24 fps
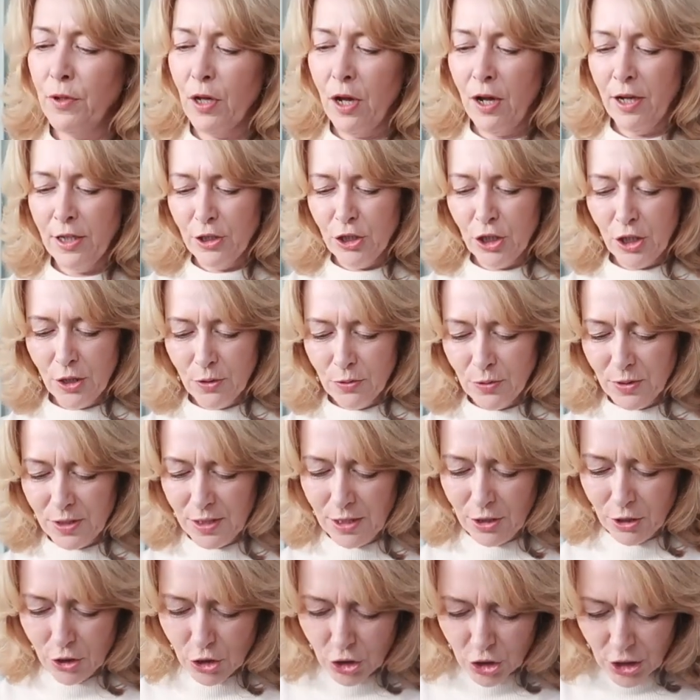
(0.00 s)
I chose
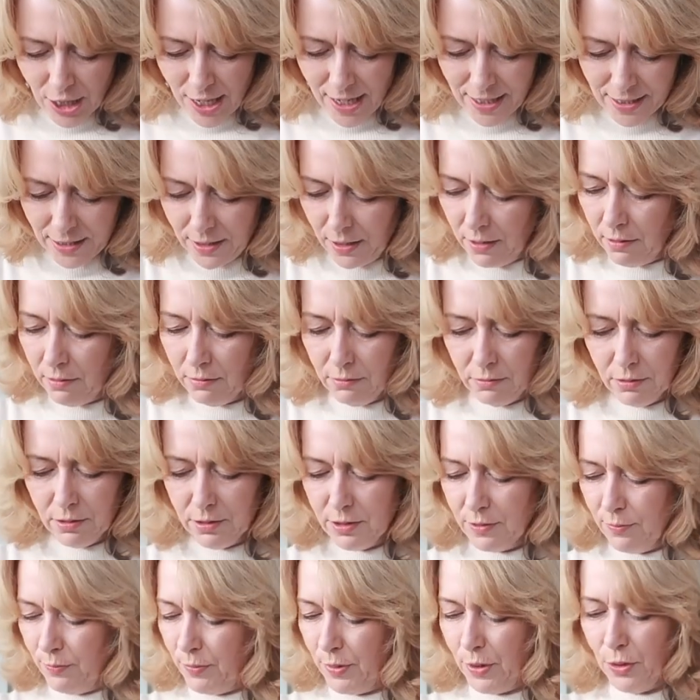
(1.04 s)
this jacket. Oh,
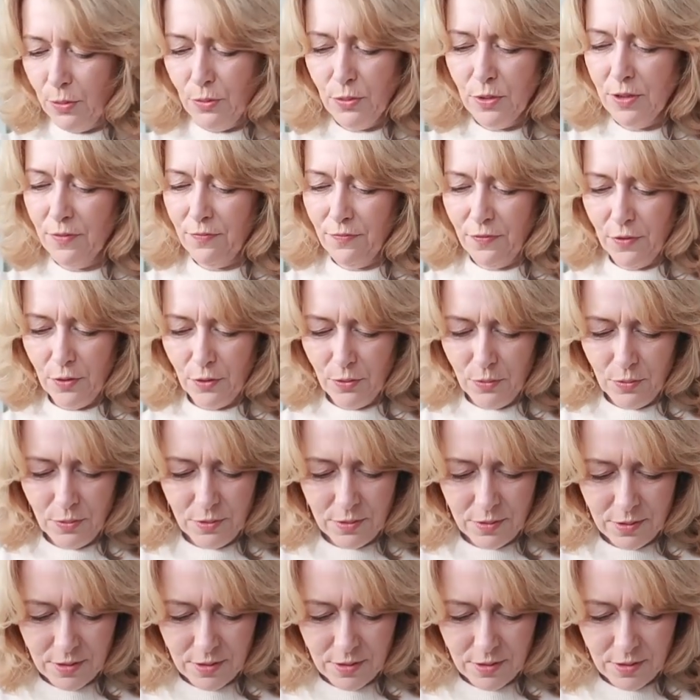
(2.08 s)
it's beautiful.